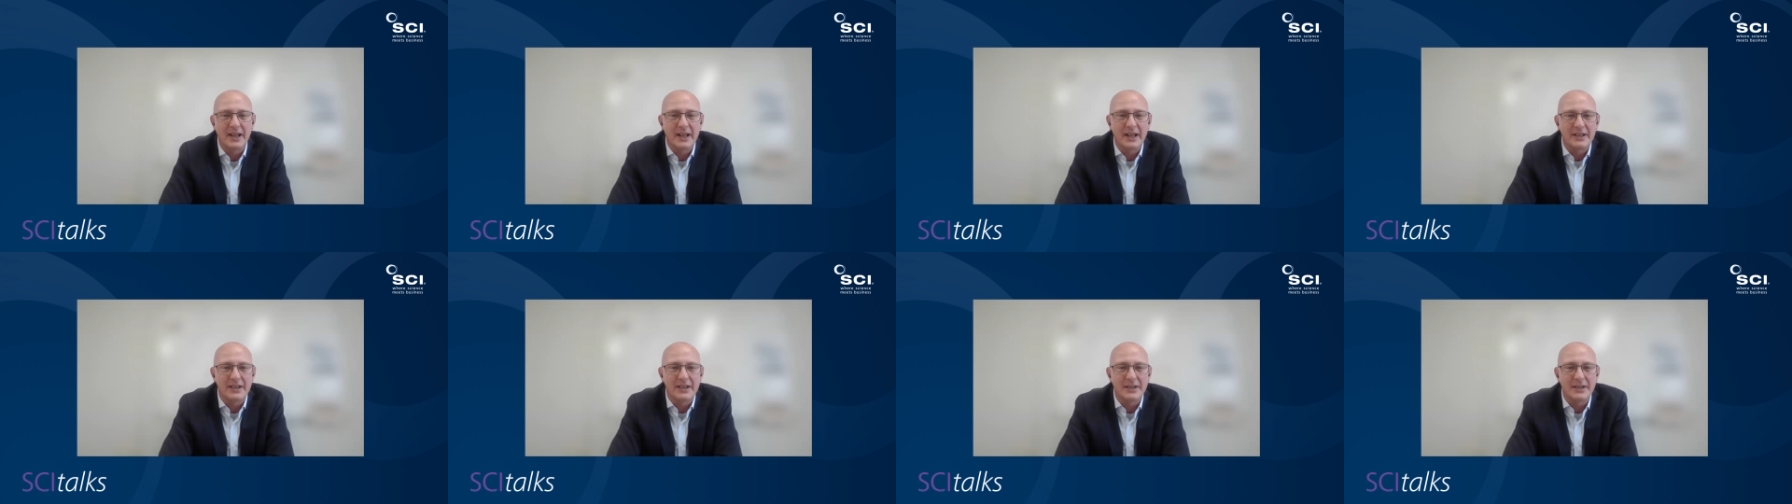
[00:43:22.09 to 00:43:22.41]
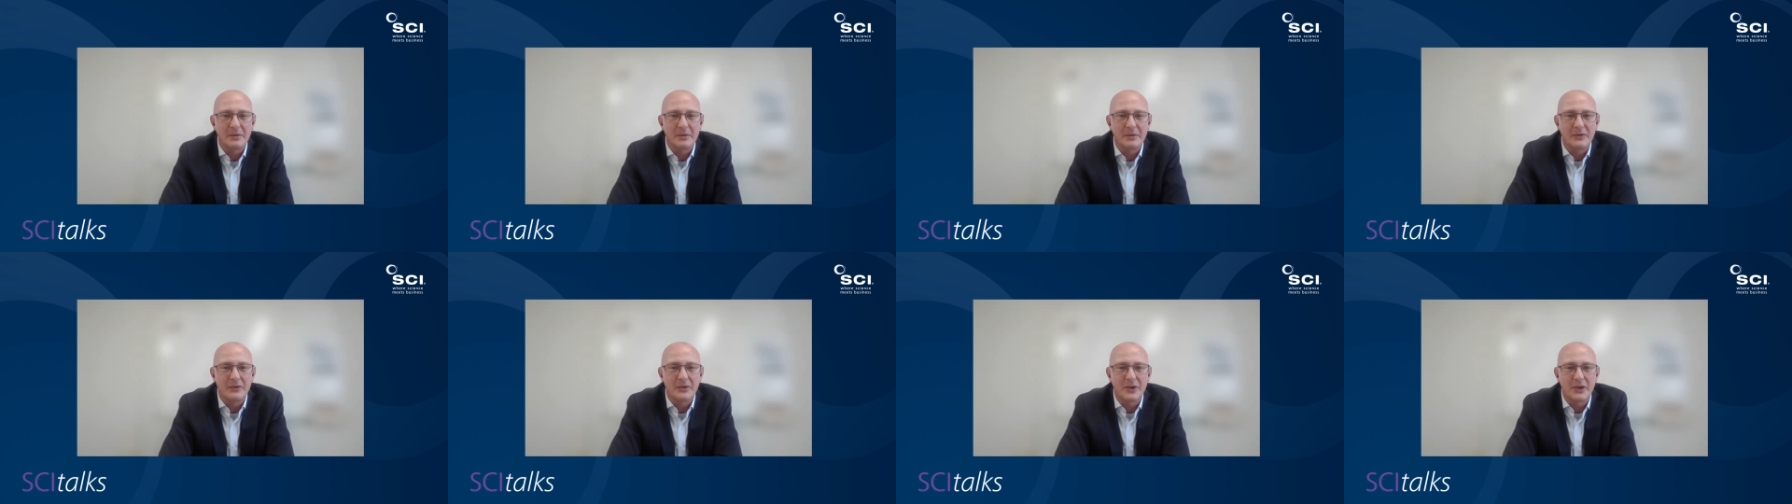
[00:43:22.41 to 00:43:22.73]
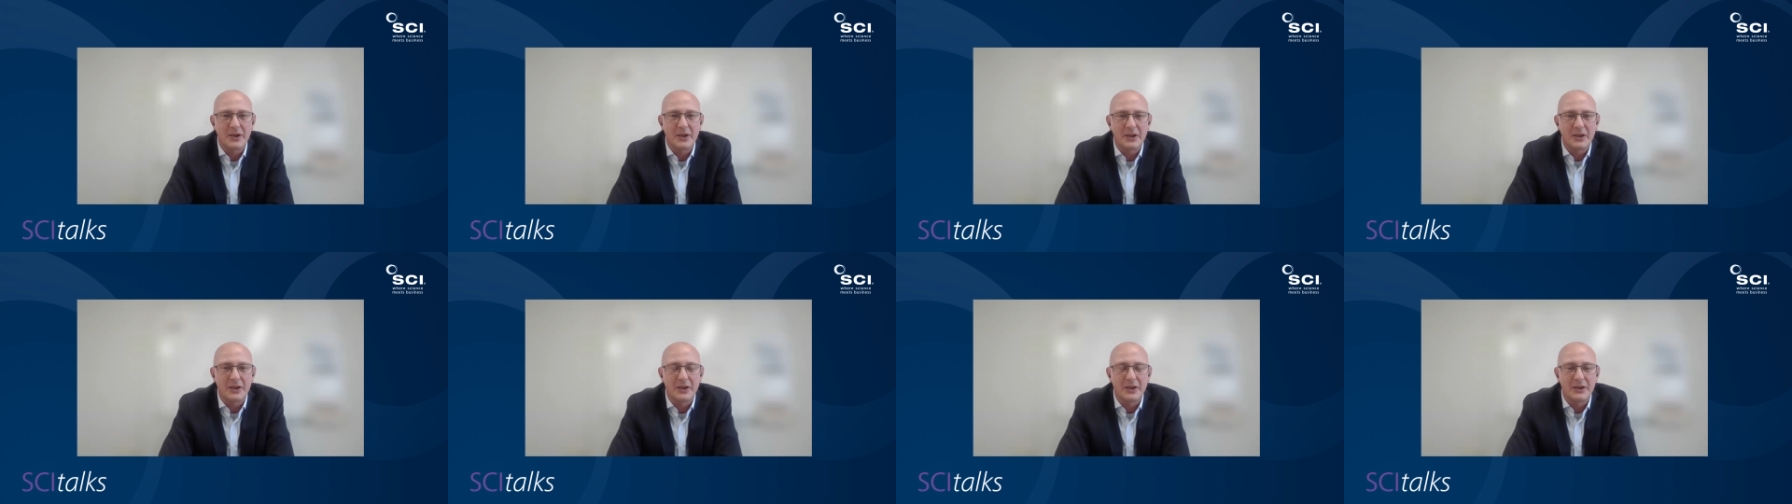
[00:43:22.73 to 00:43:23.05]
some of
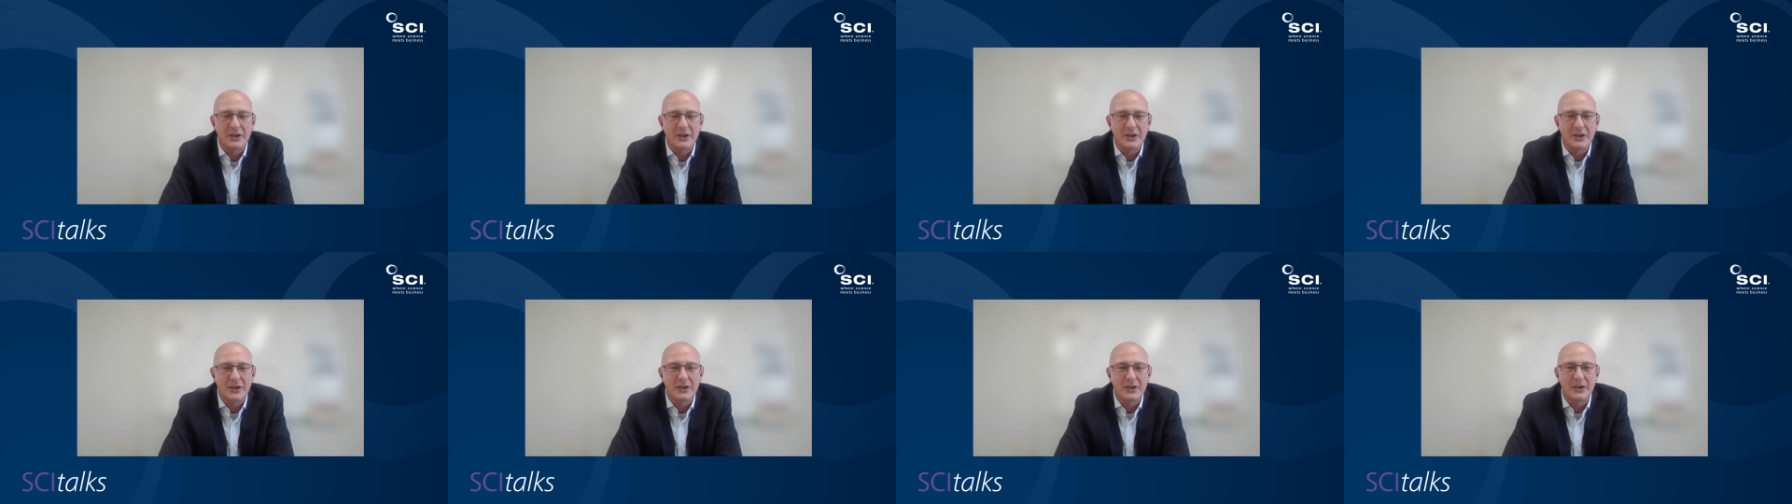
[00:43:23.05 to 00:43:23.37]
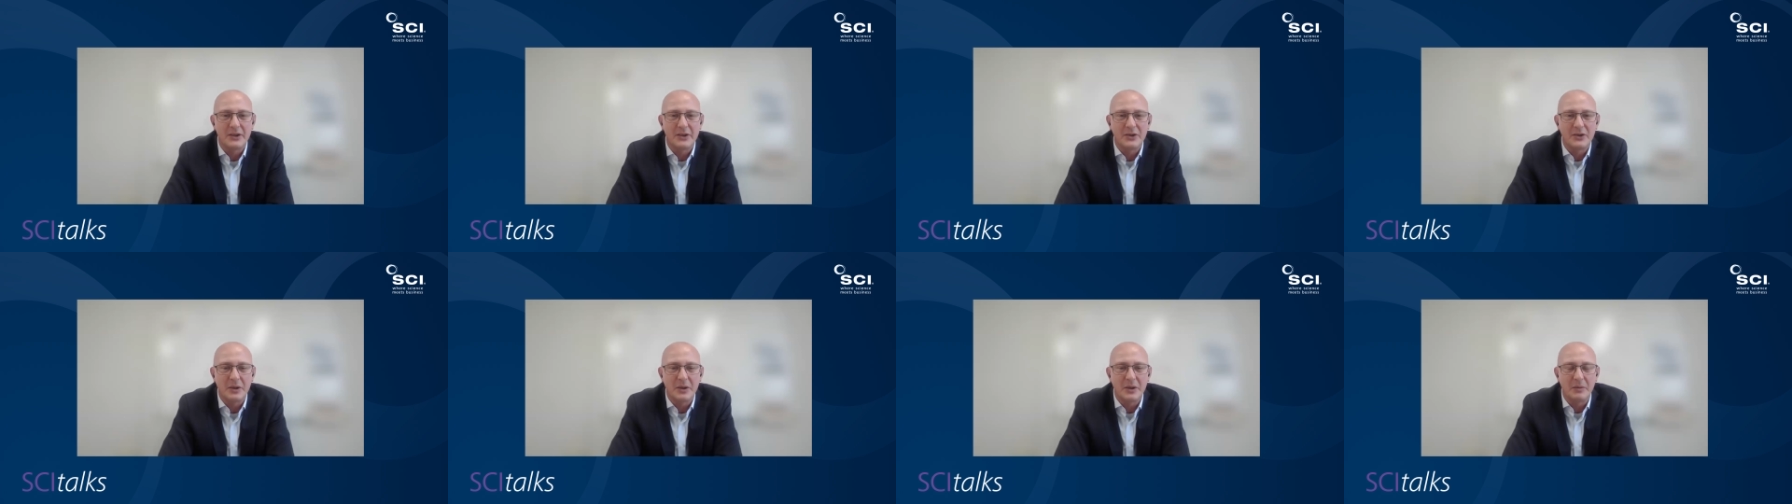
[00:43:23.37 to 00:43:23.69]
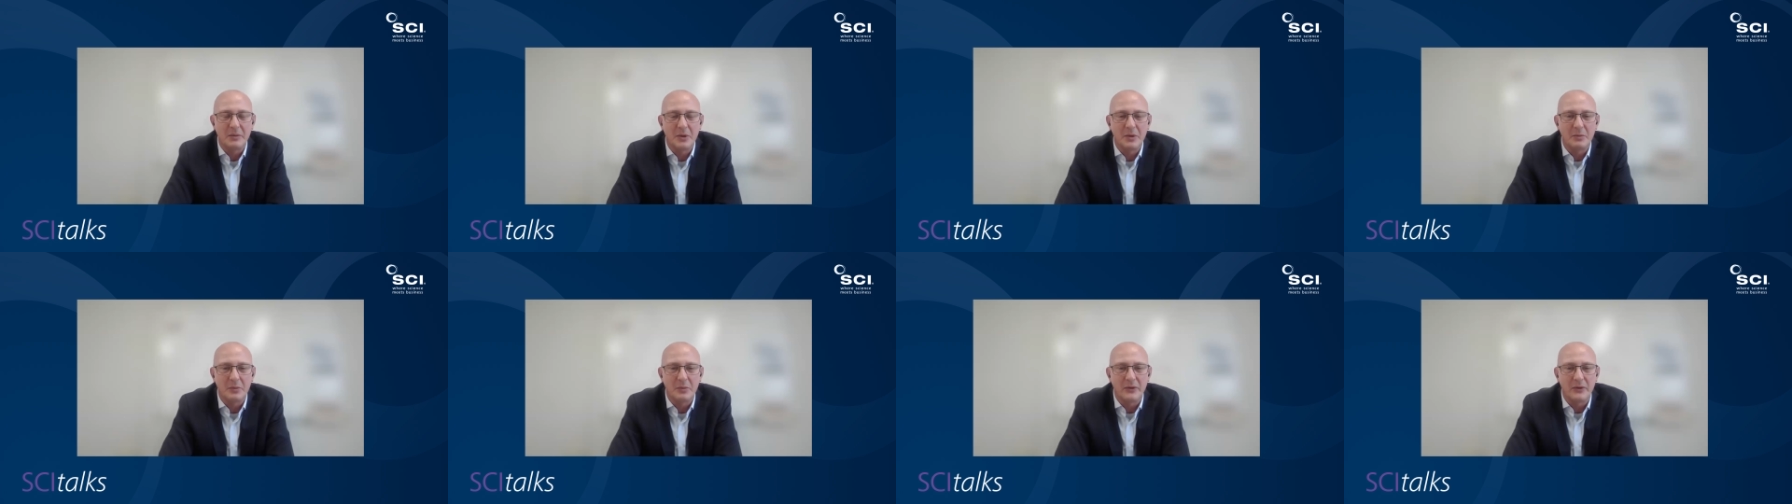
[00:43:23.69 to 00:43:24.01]
the
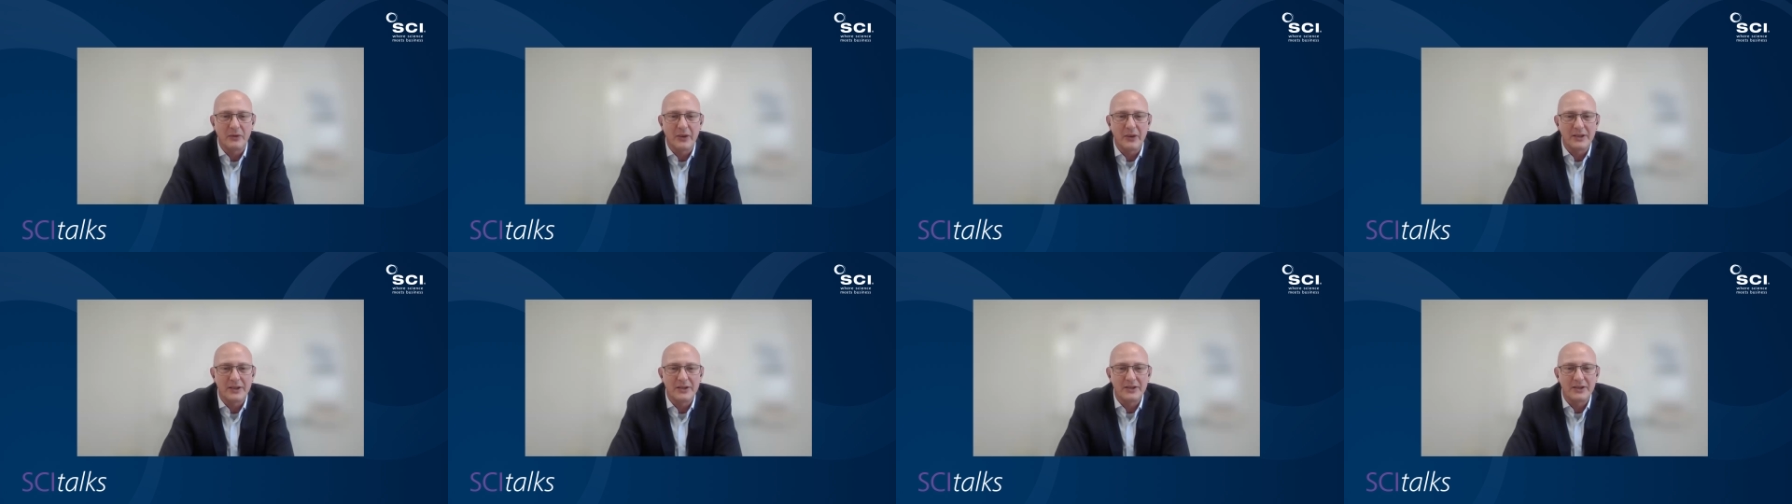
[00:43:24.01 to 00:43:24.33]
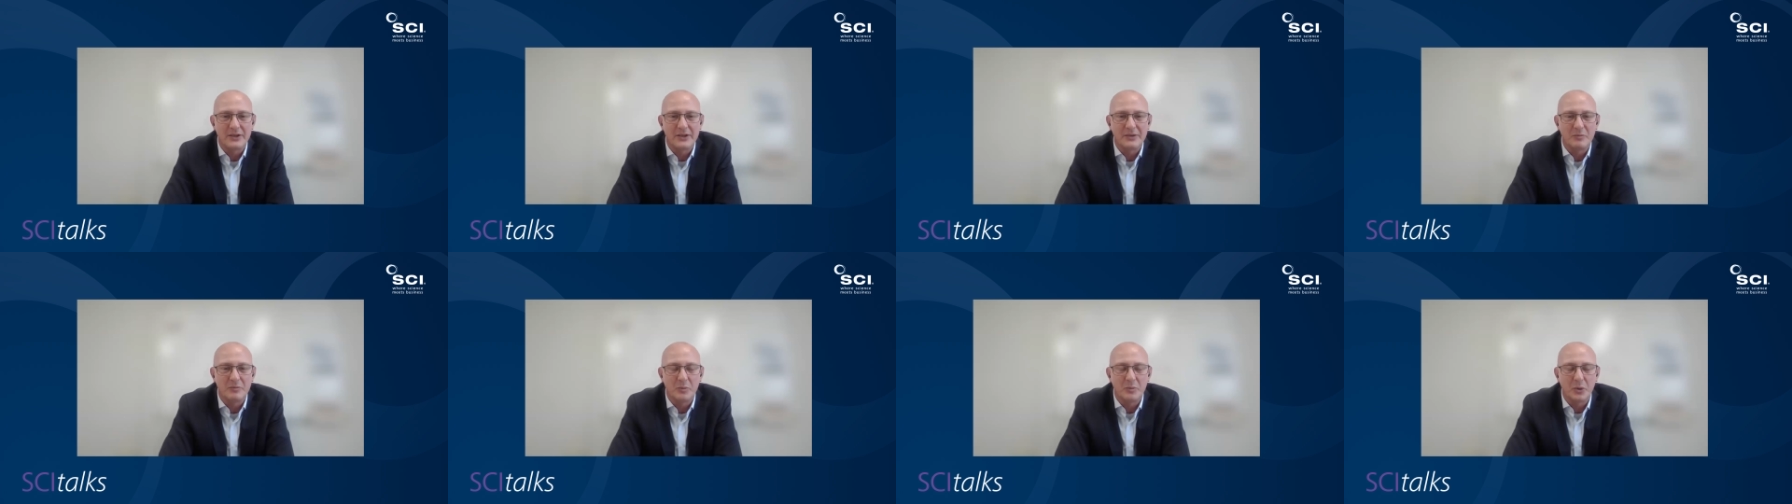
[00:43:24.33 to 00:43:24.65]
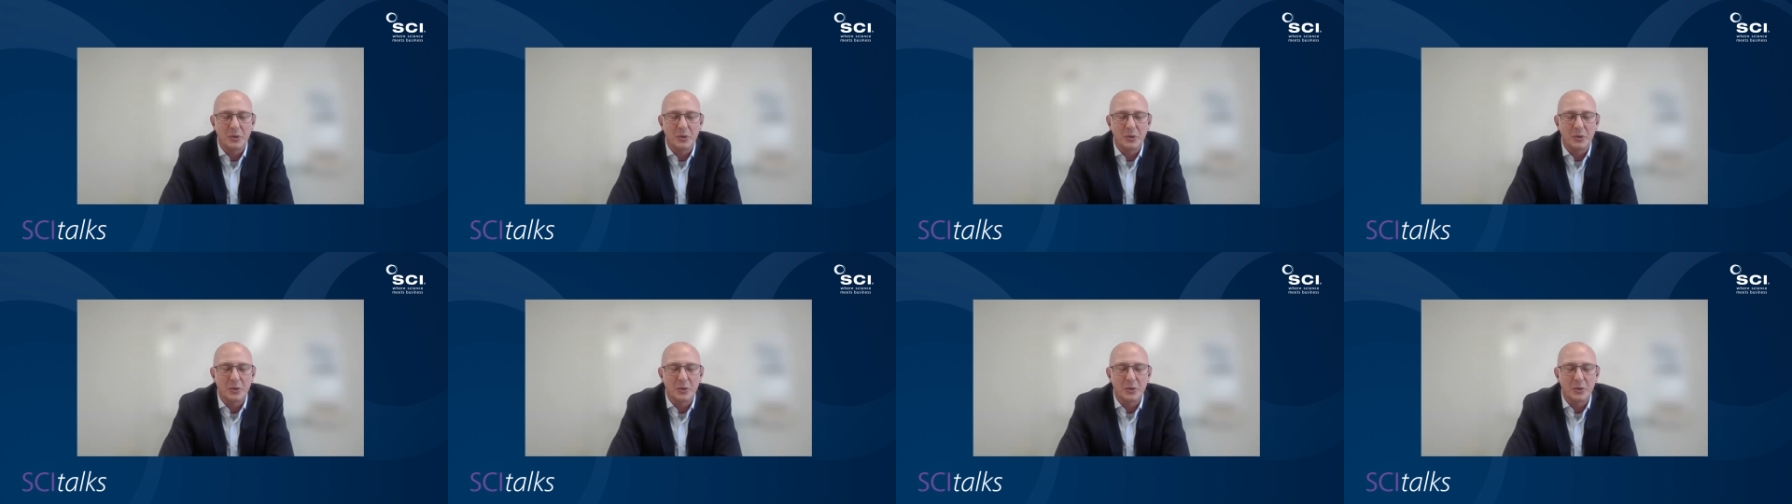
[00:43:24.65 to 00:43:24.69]
treatment and prevention